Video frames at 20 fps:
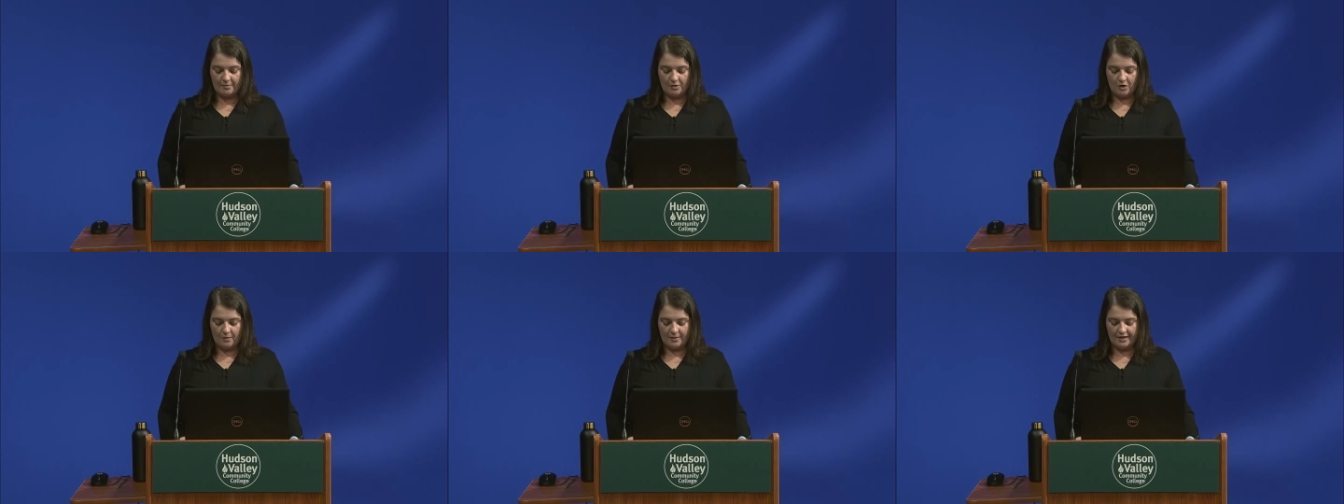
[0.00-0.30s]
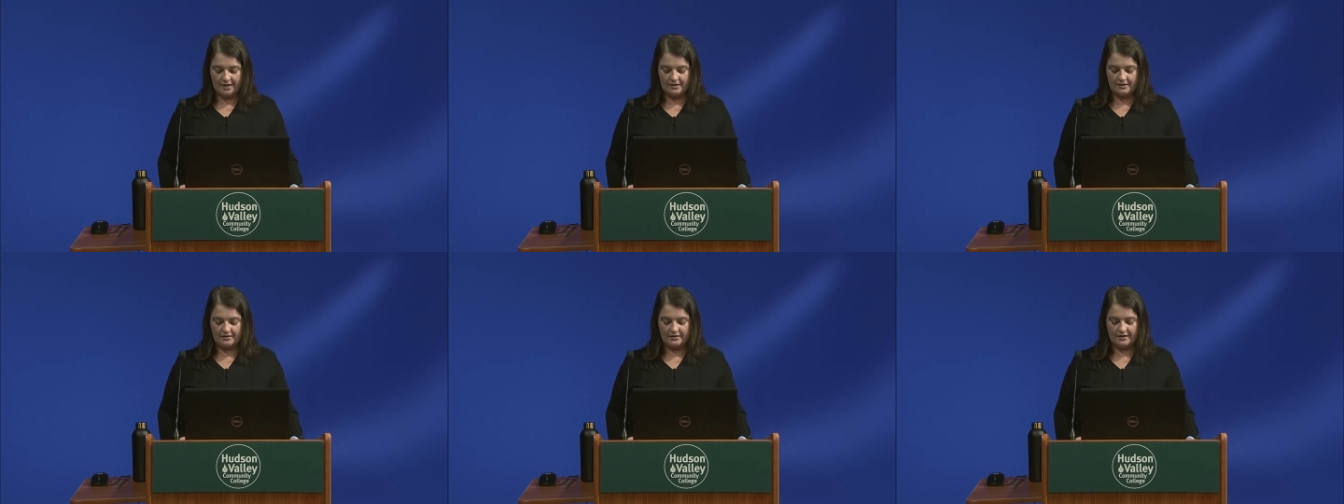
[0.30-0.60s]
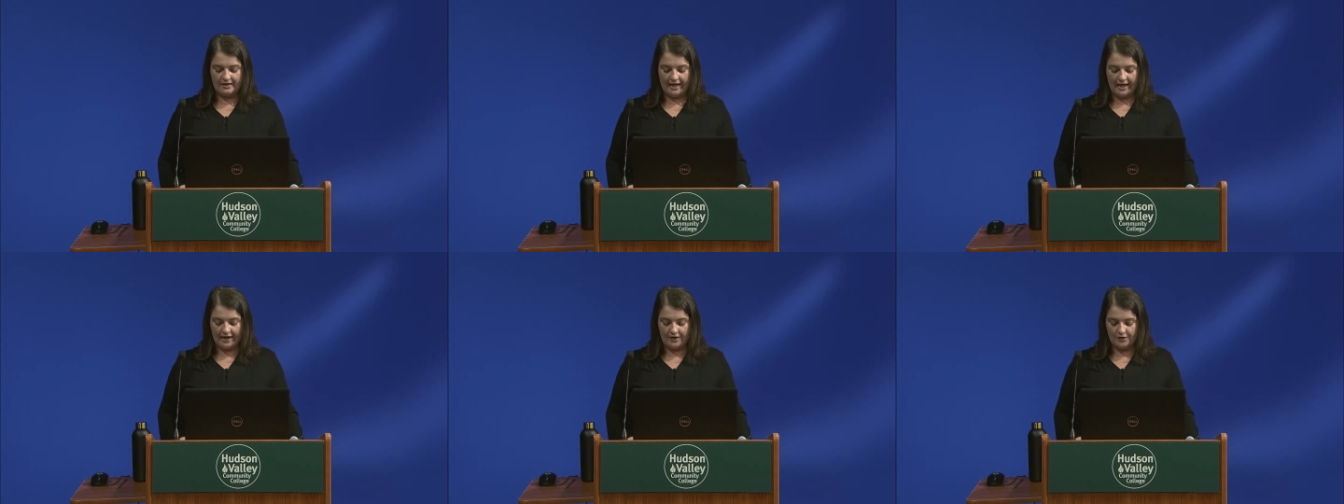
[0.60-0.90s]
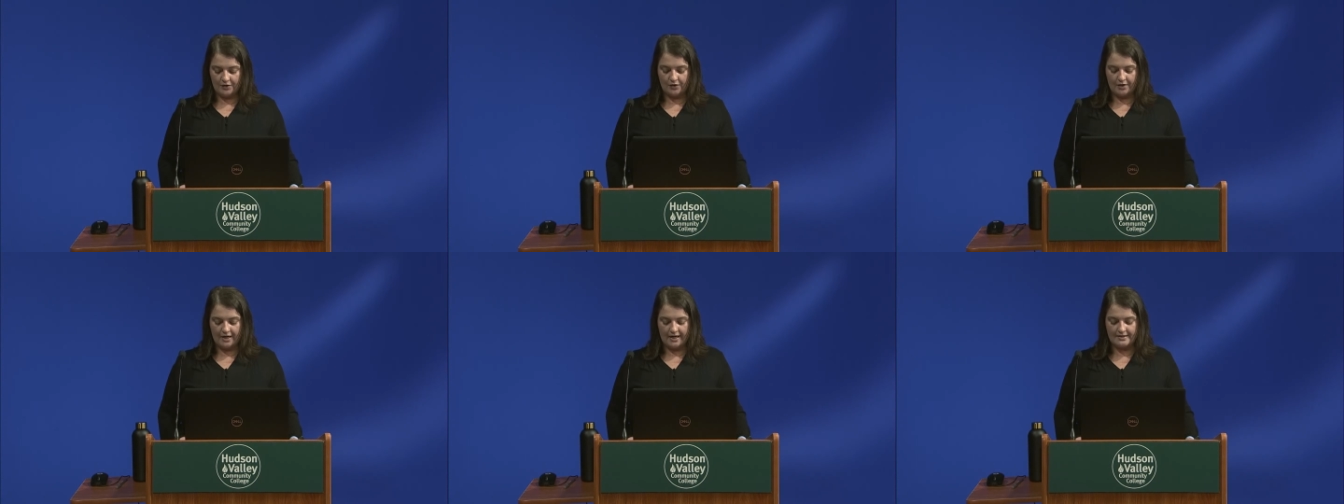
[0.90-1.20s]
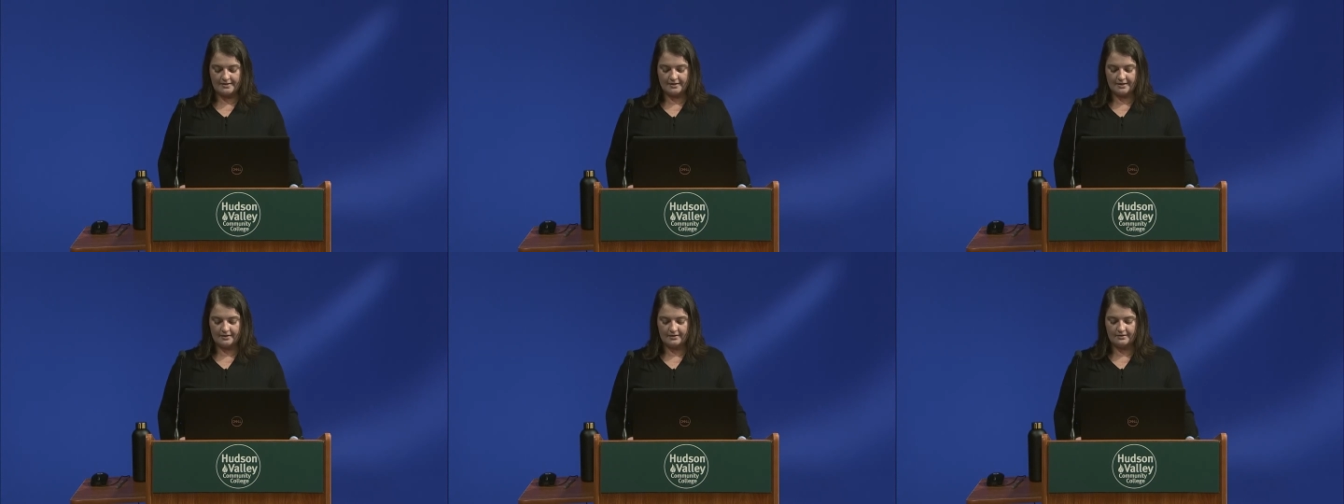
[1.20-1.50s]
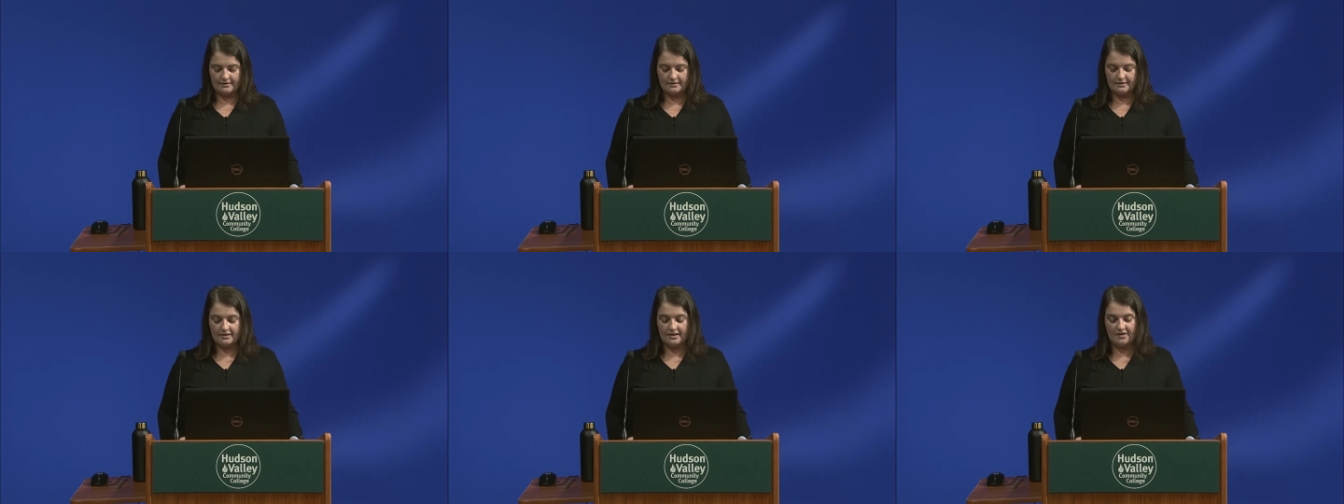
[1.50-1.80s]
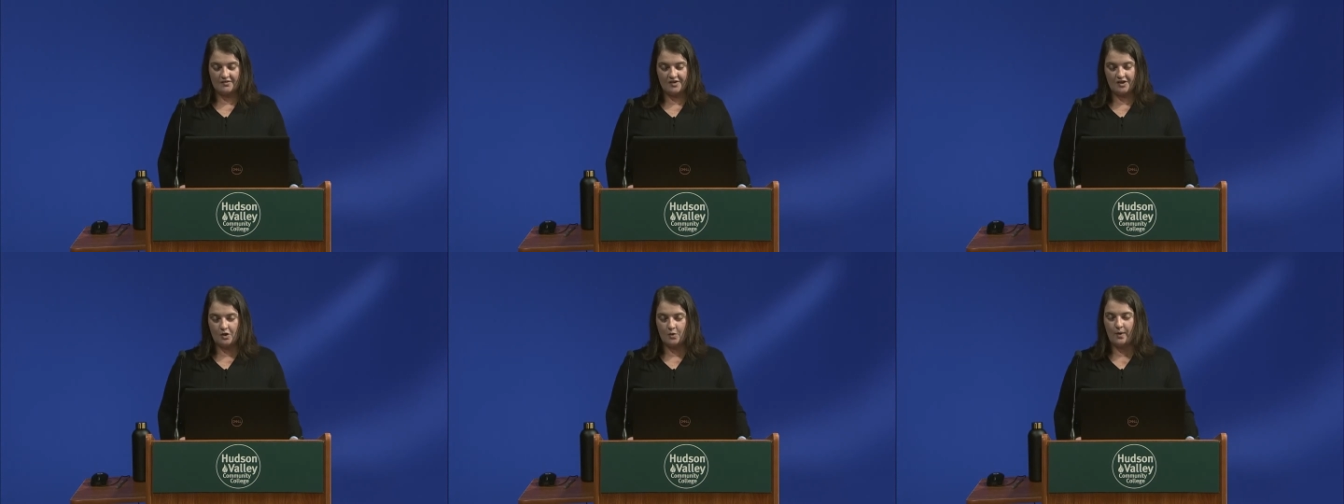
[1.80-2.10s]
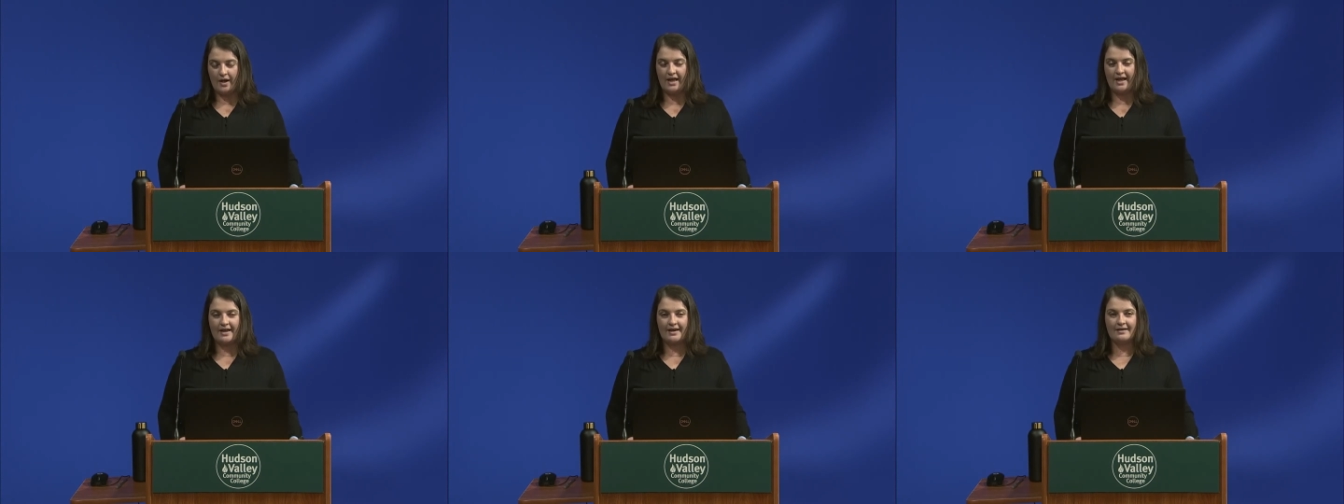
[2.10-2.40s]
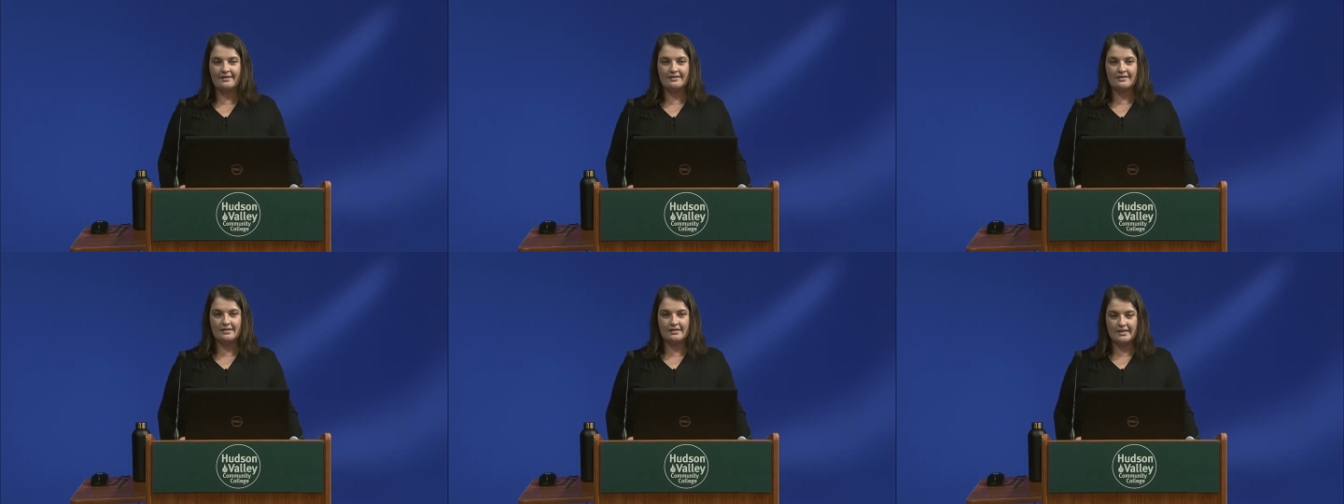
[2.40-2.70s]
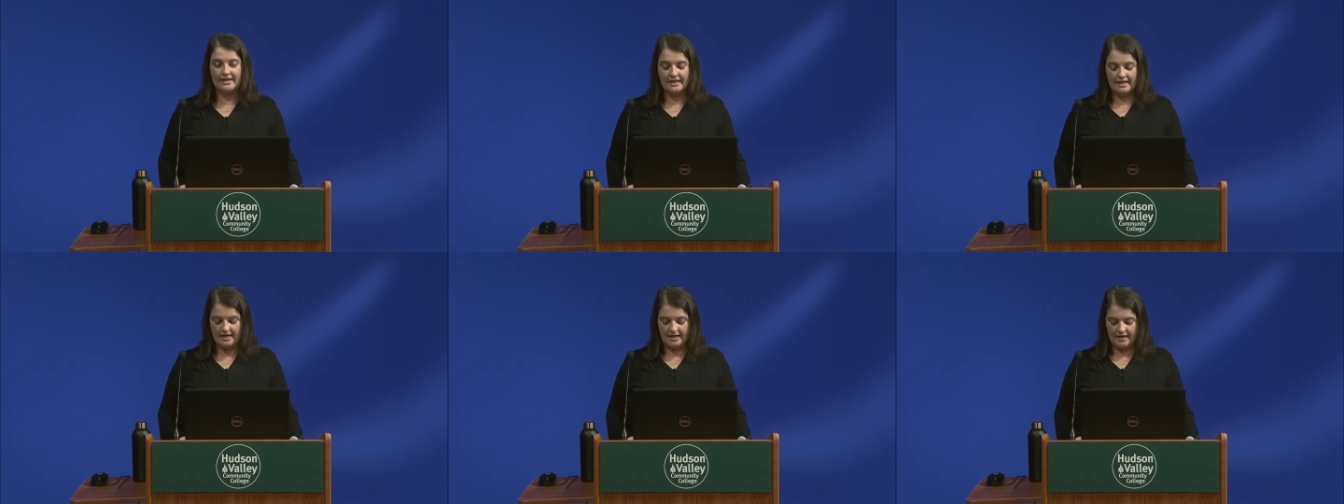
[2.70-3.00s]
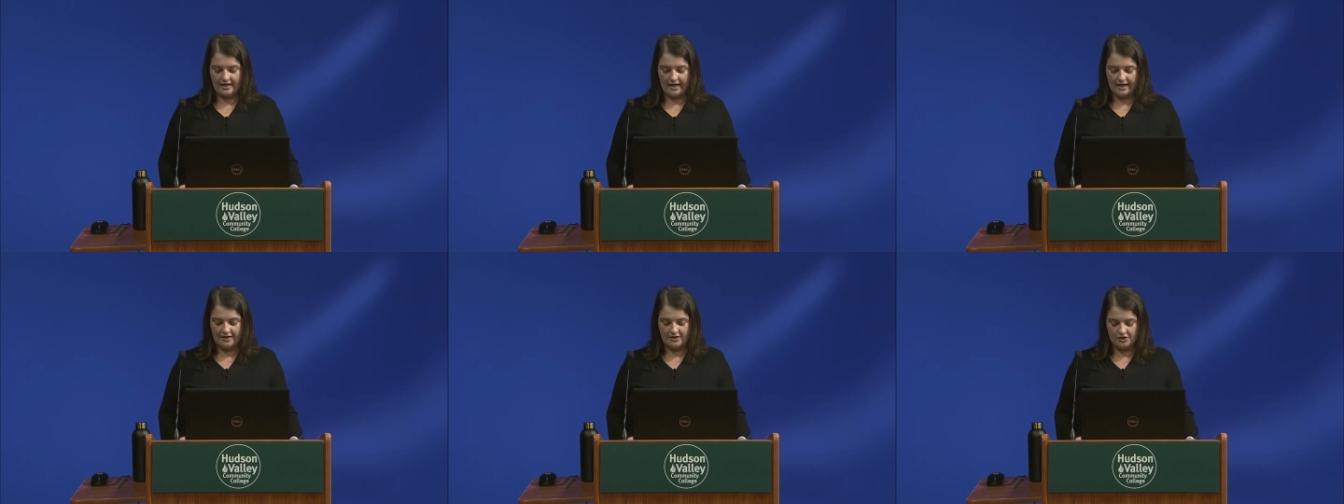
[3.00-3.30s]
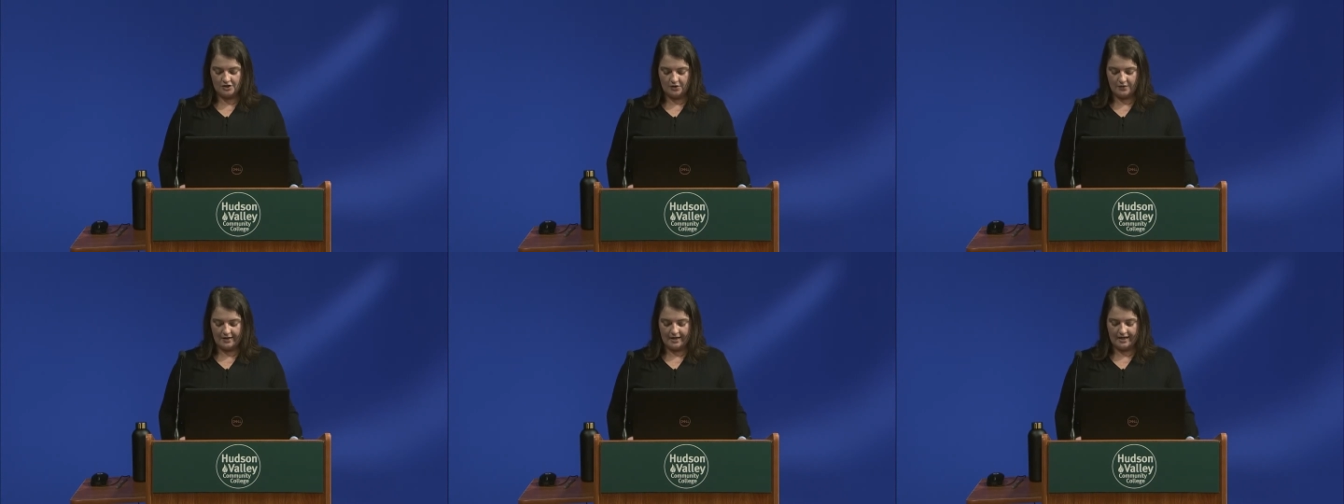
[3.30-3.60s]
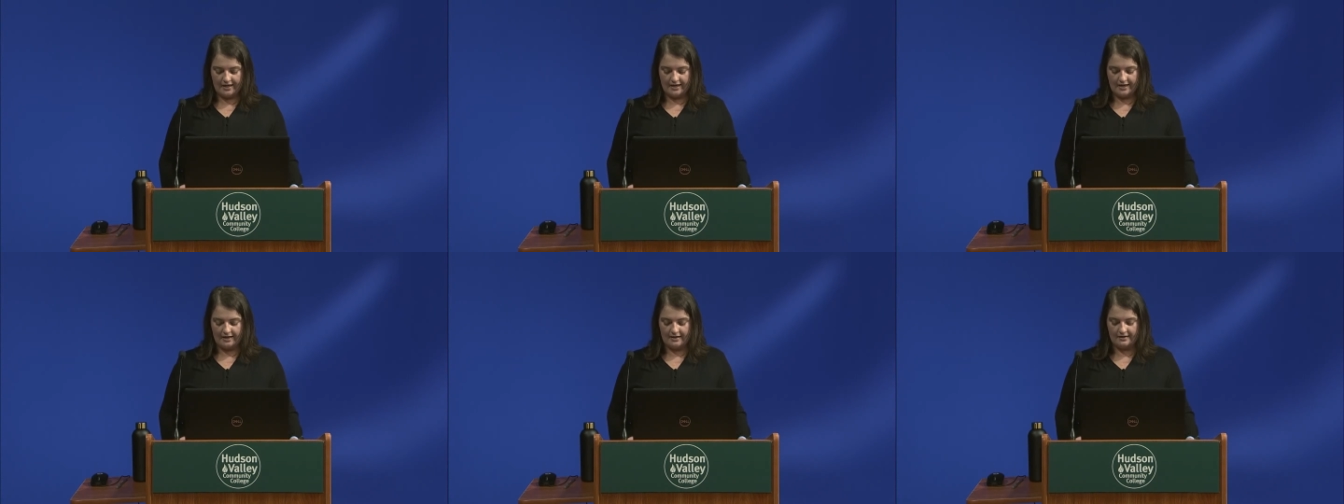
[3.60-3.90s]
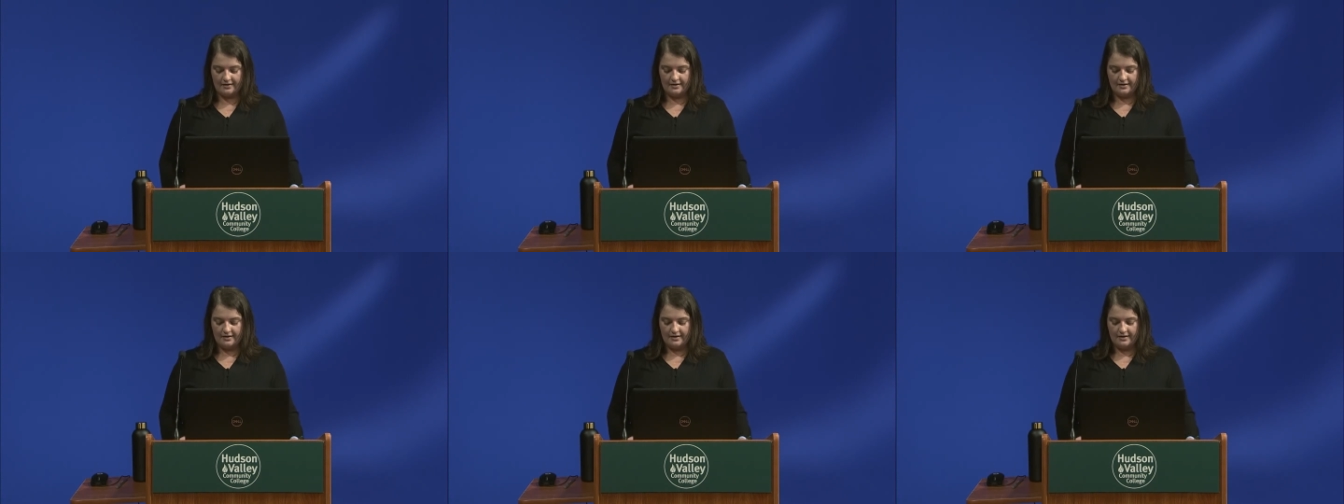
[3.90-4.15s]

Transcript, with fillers: moment, categorizing, giving away, cleaning, and donating,